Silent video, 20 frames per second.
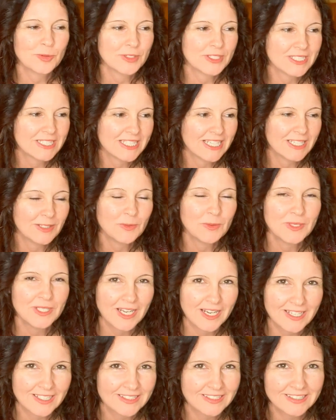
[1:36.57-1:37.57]
Prince
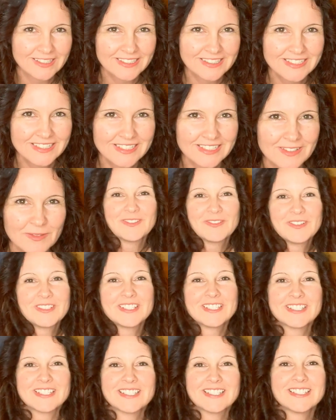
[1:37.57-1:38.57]
Edward Island. It
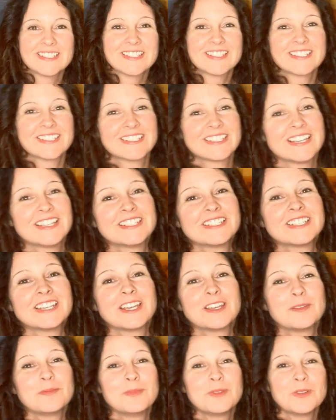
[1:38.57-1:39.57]
was such
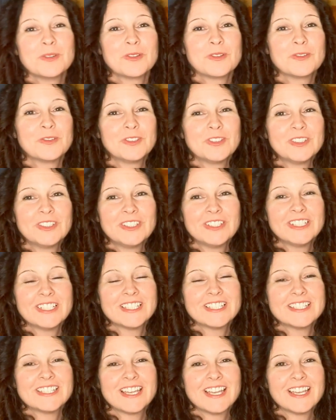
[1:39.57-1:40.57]
a beautiful
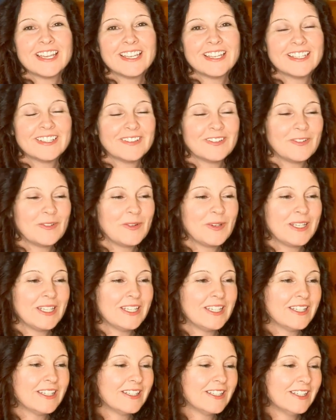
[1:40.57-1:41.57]
day.
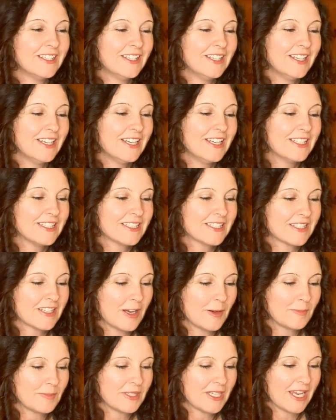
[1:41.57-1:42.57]
We
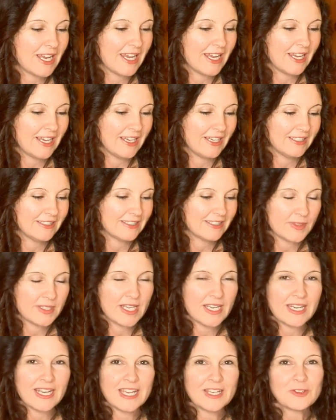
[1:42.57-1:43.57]
stopped at
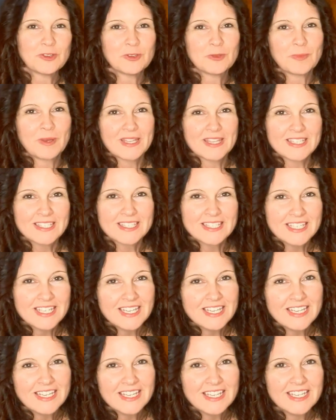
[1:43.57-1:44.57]
St. Andrews by the
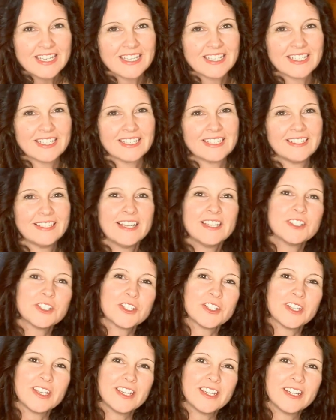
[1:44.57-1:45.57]
Sea and had
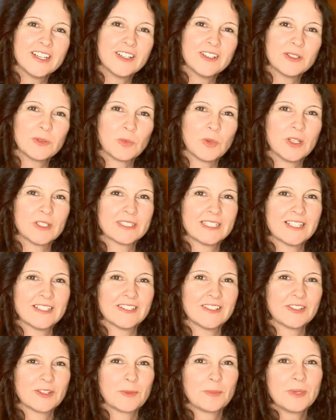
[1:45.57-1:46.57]
lunch there and walked
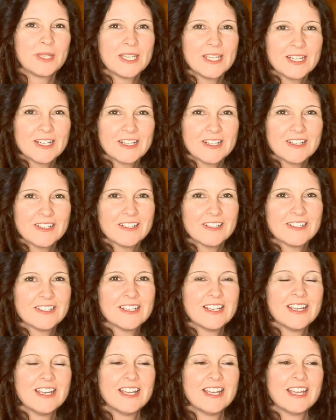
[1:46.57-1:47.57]
out on the
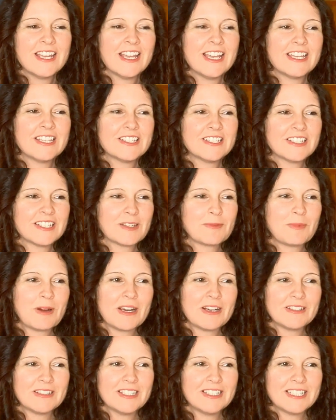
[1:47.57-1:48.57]
pier and just
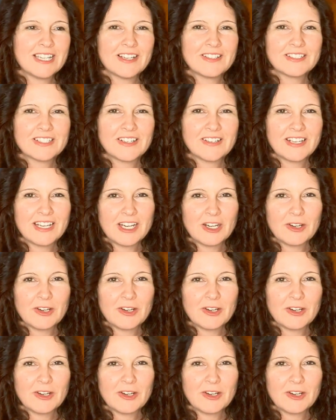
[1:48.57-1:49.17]
admired the downtown